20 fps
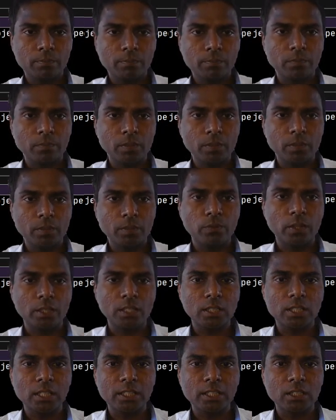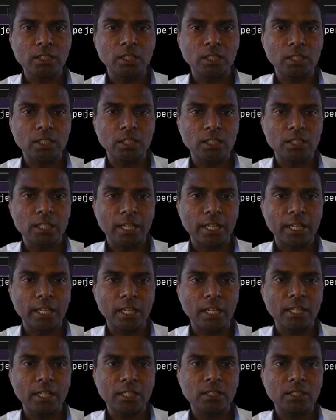This is first list, this is
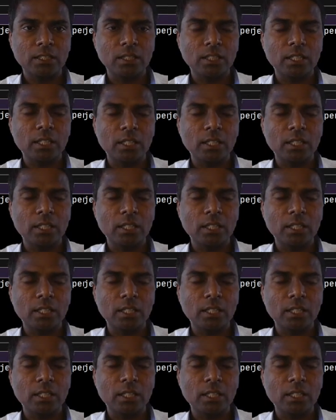second list.